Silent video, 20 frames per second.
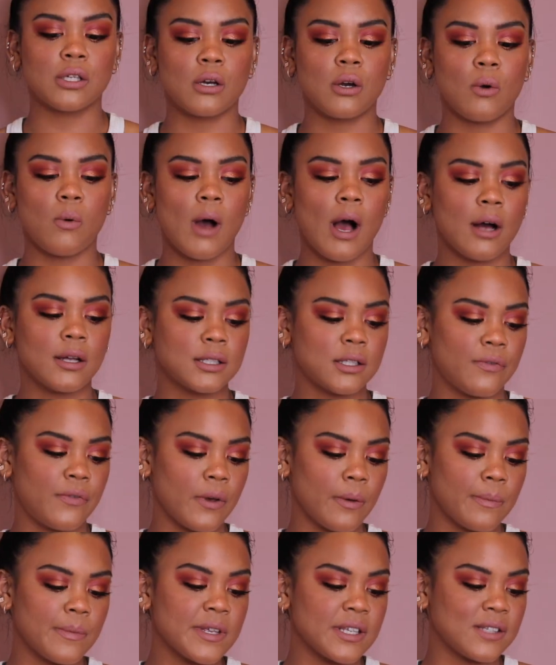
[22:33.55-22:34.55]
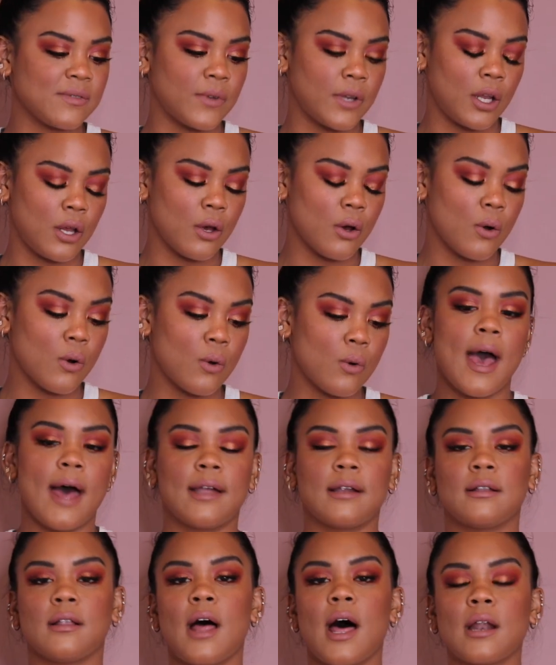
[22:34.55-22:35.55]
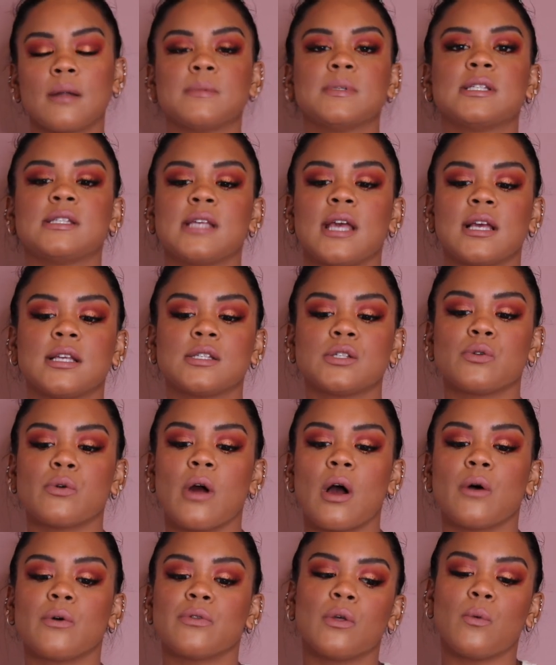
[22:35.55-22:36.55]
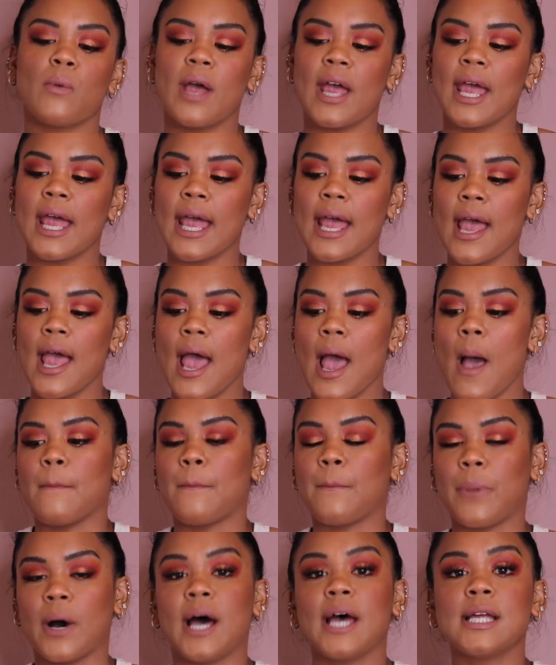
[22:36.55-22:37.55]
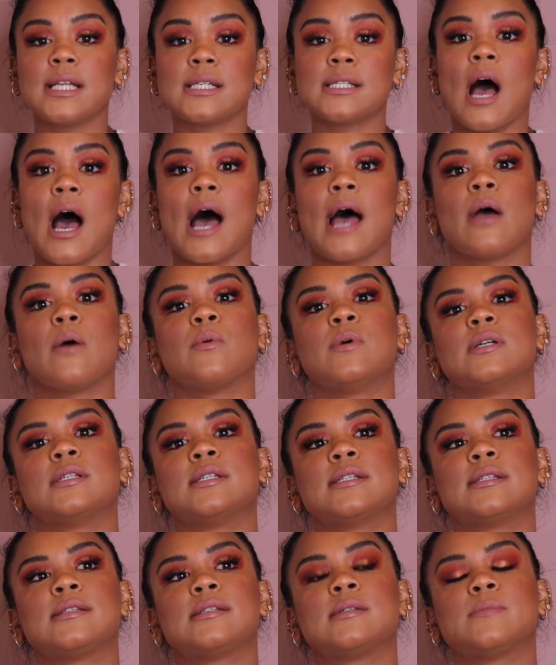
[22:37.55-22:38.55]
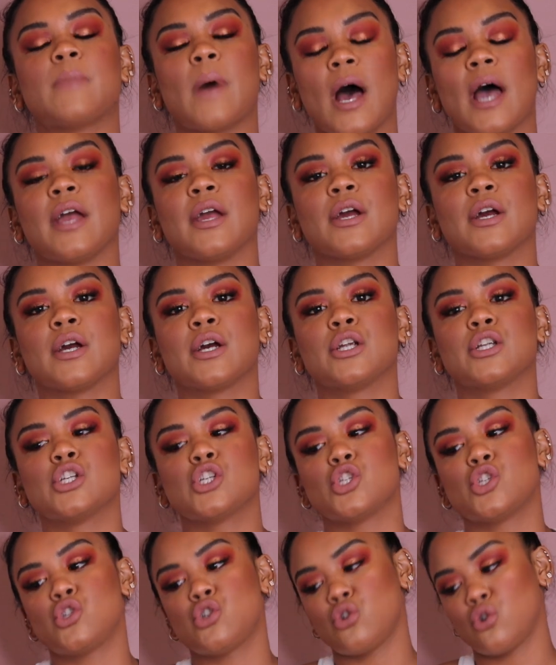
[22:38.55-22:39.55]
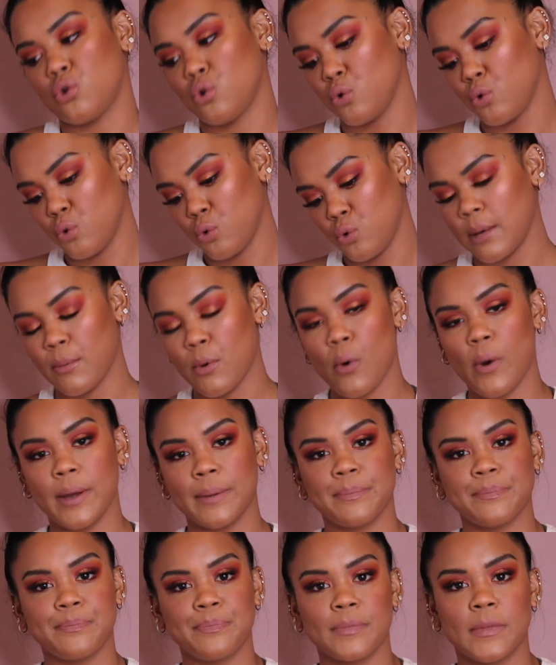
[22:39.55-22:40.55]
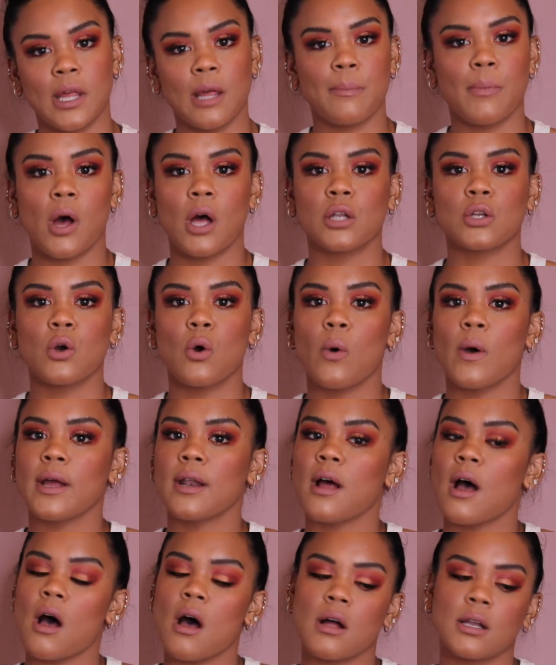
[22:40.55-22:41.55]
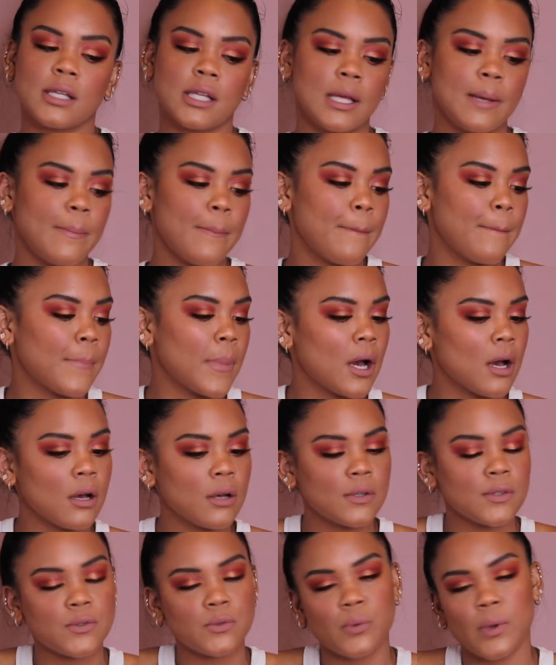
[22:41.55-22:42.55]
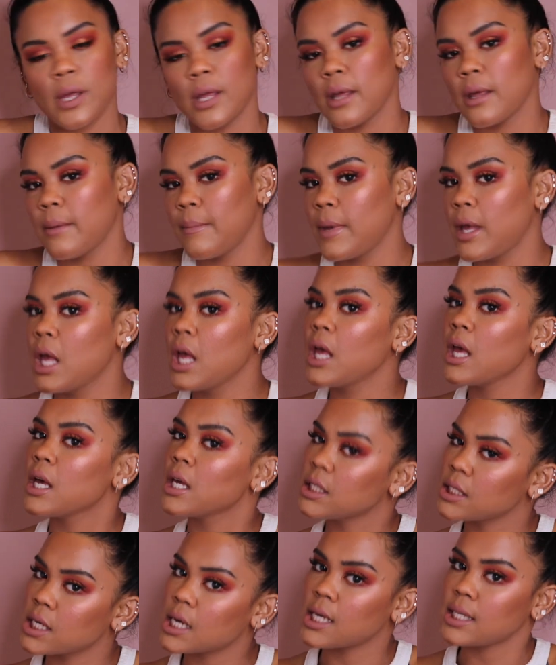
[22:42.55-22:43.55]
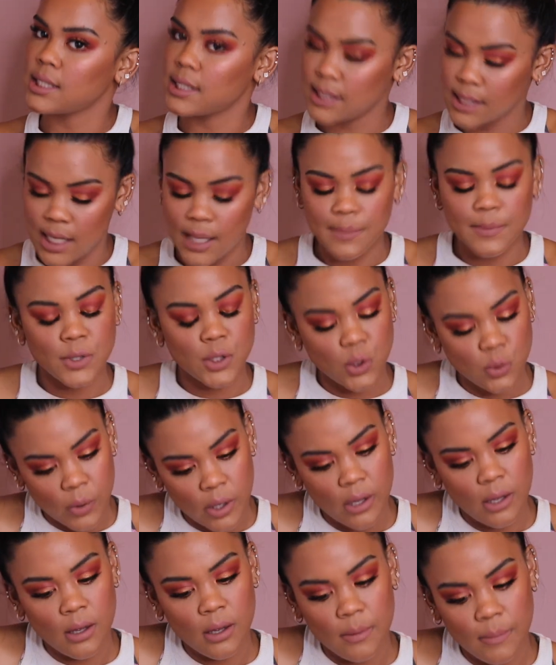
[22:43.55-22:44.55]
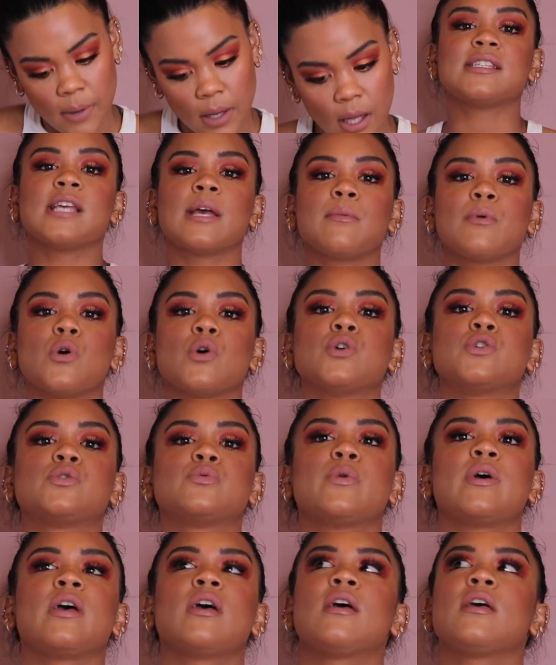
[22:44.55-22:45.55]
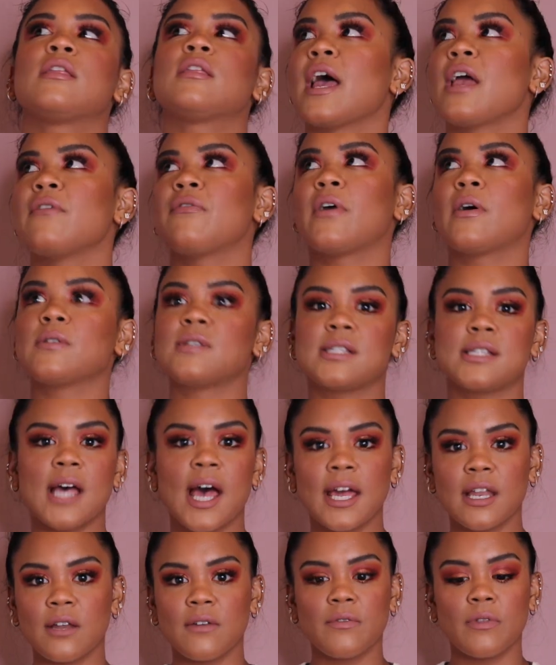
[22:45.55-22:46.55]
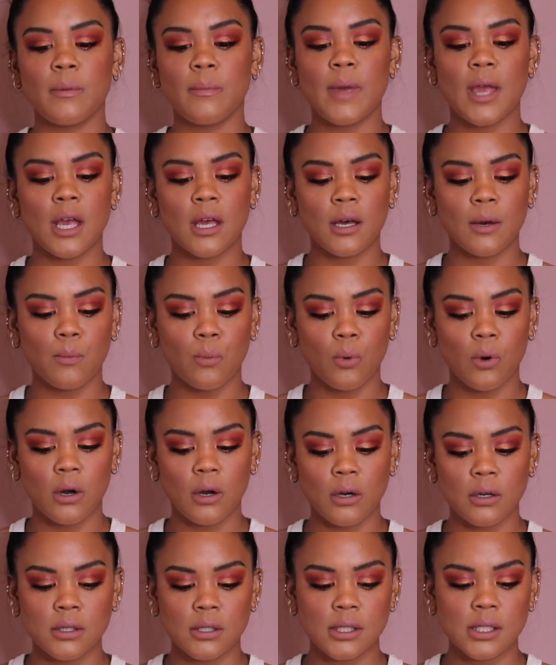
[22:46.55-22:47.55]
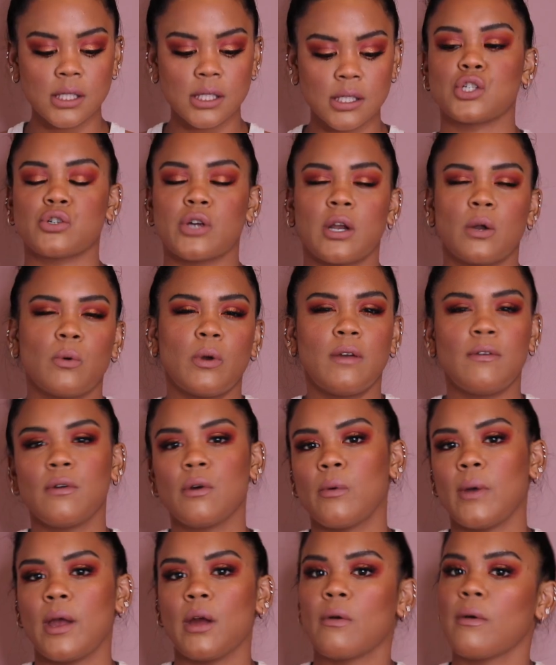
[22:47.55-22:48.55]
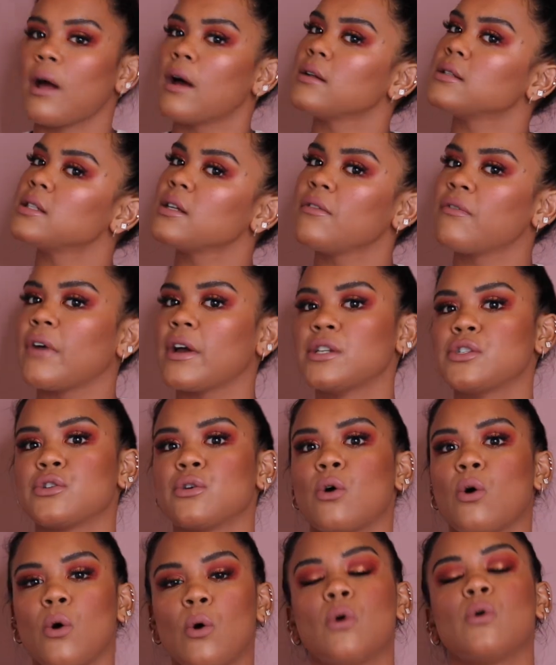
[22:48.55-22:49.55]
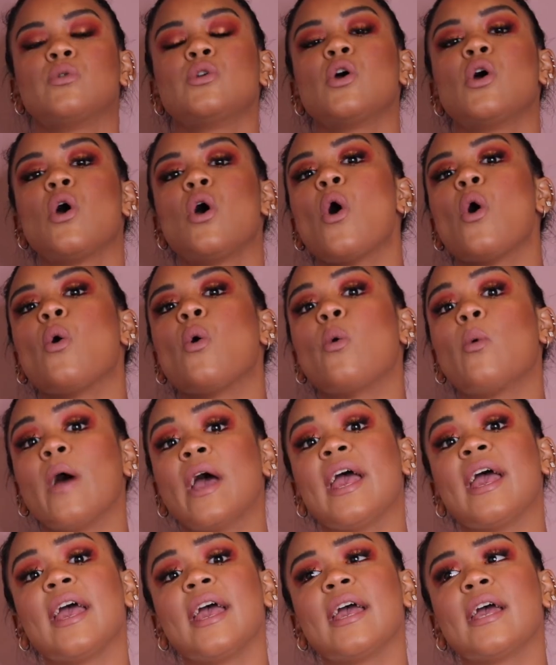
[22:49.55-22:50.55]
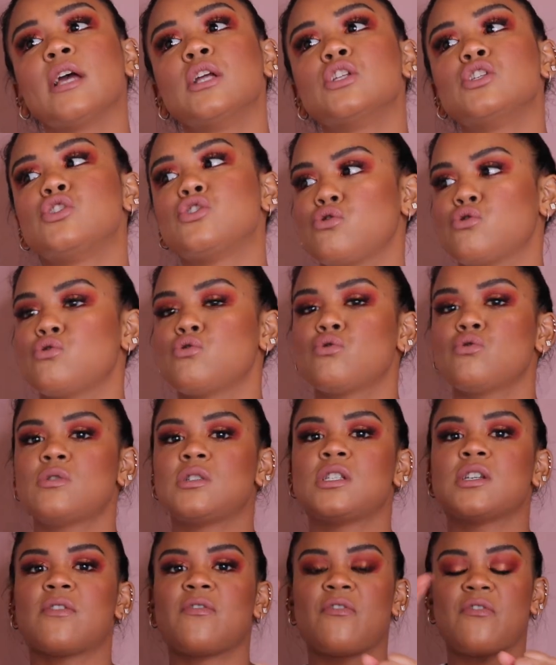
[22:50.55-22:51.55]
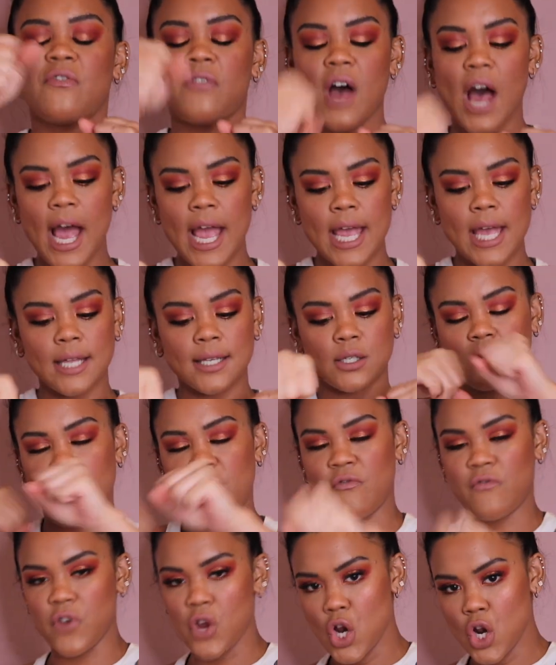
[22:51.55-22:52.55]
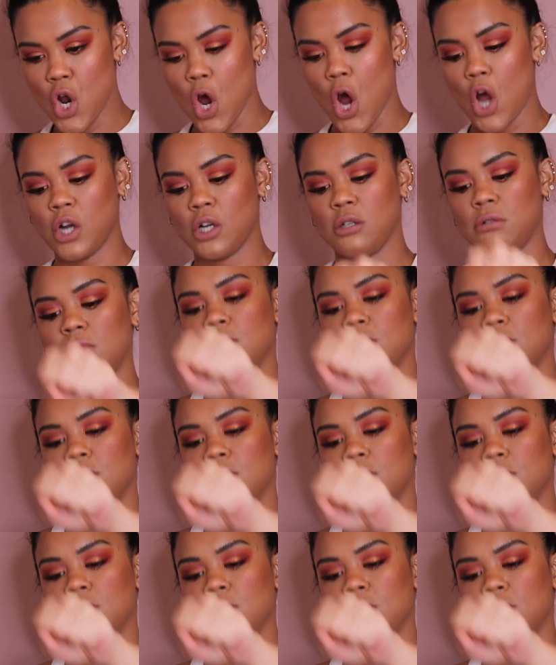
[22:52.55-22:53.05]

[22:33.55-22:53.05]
Took a while to film this video. Had a lot of mistakes throughout the way. But I was inspired to keep going. Keep on going on. Keep on swimming. Just keep swimming. Same goes with life outside of the makeup world. Just try to weave your way around it. Find your own way to defy it. Defeat it.